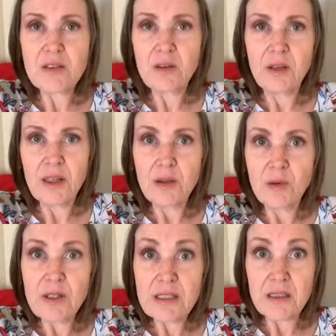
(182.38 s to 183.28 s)
chronic
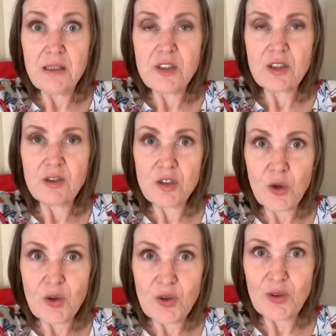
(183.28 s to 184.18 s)
illness is
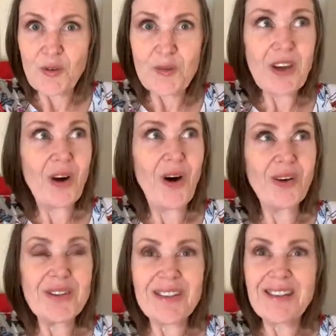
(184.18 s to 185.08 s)
so new,
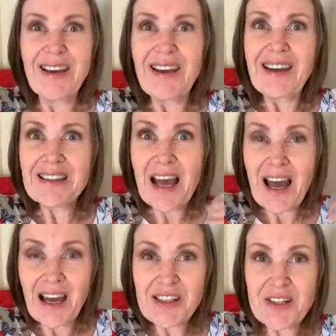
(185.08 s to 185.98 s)
because it's
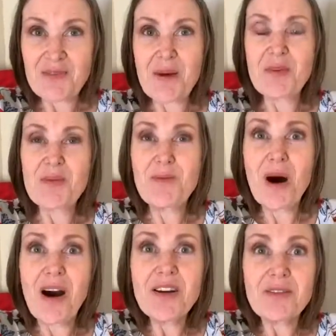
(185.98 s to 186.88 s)
hard to wrap your
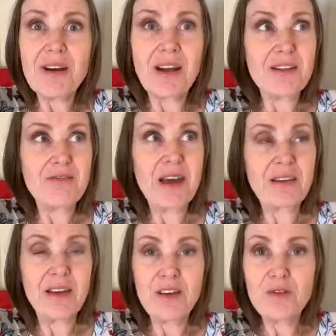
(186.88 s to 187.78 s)
mind around the
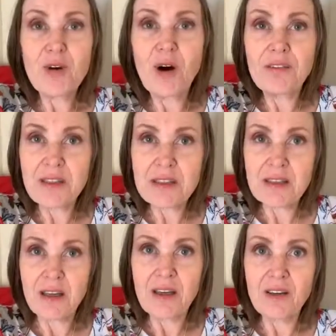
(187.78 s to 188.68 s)
fact that you've got this
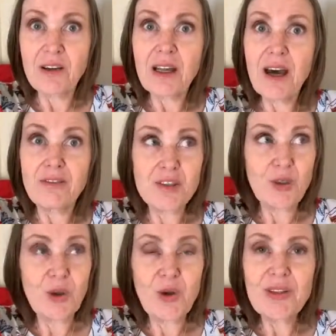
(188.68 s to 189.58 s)
thing and you're going to have to
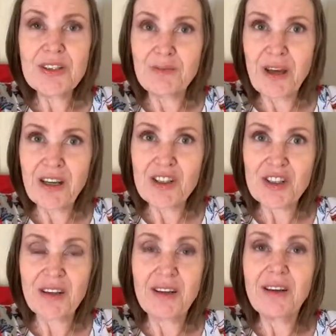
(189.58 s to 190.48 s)
learn to manage
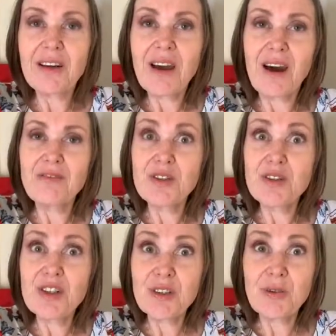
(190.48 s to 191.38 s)
it, and you're going to have to
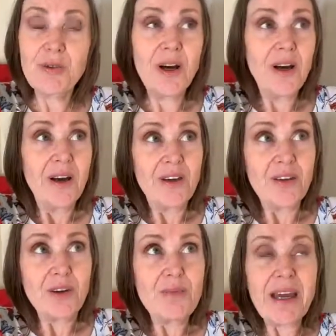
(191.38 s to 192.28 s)
deal,
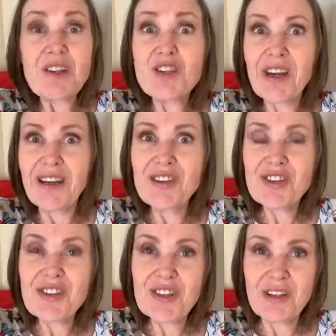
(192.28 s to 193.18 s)
make
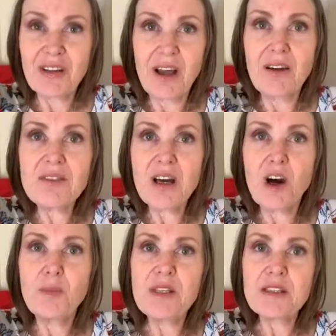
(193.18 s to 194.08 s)
changes to your life to
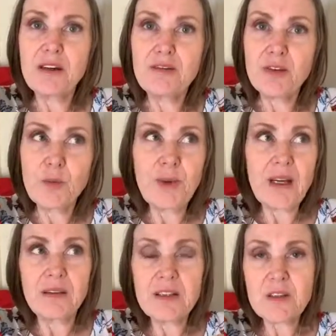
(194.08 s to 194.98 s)
help yourself feel
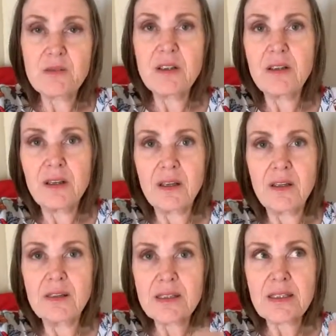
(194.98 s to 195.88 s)
better. This really
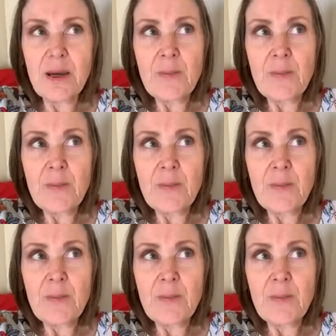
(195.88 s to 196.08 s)
is,